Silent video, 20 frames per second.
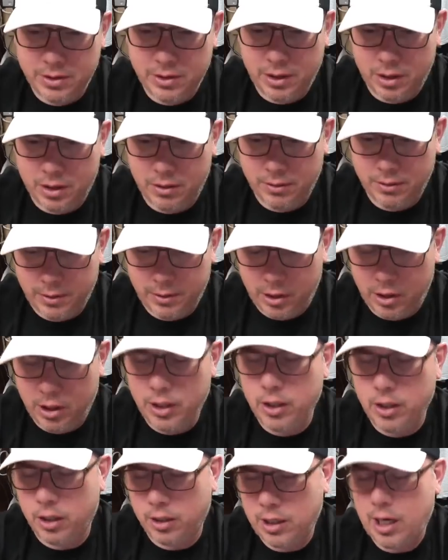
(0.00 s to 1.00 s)

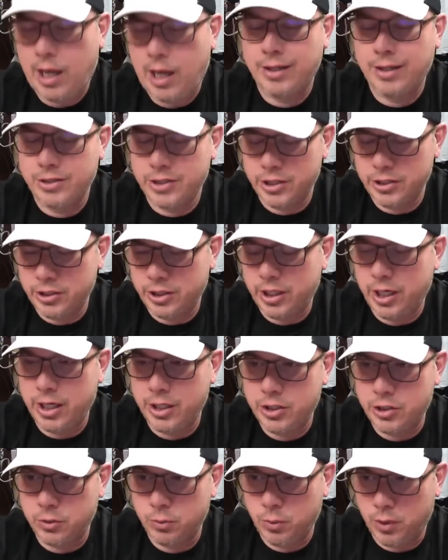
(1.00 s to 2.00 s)
her college
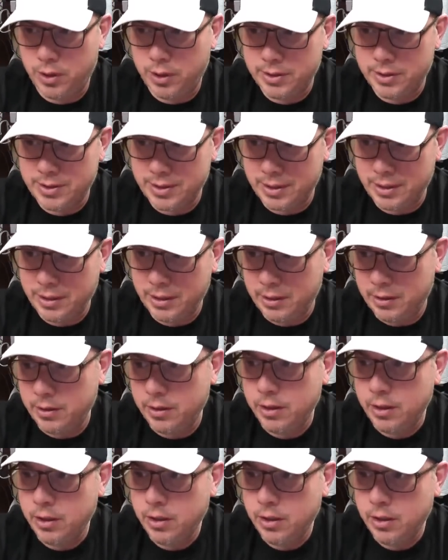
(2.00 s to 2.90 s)
education was in